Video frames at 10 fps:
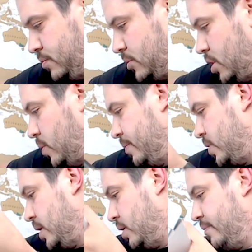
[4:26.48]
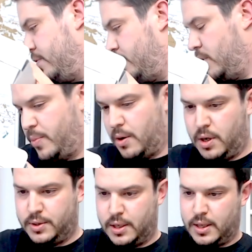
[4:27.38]
Oh, and we've got a little envelope at the bottom. I'll
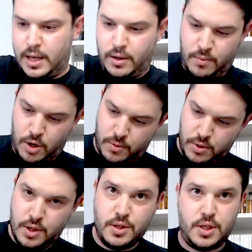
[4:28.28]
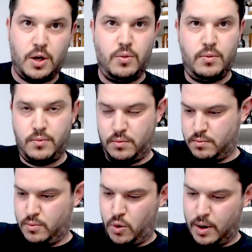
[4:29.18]
dig that out in a moment. So
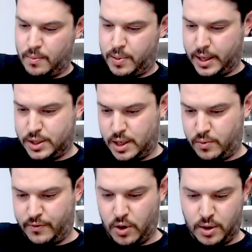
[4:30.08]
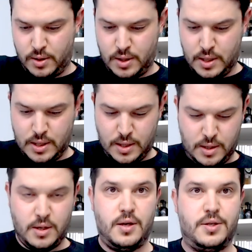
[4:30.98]
more unpackaging. We've got
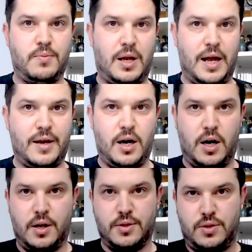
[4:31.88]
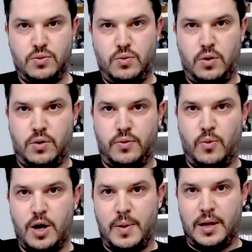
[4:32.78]
some Glen Carnes. Oh,
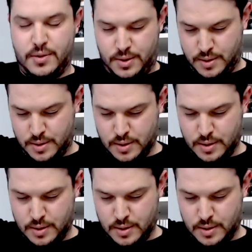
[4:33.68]
white balance.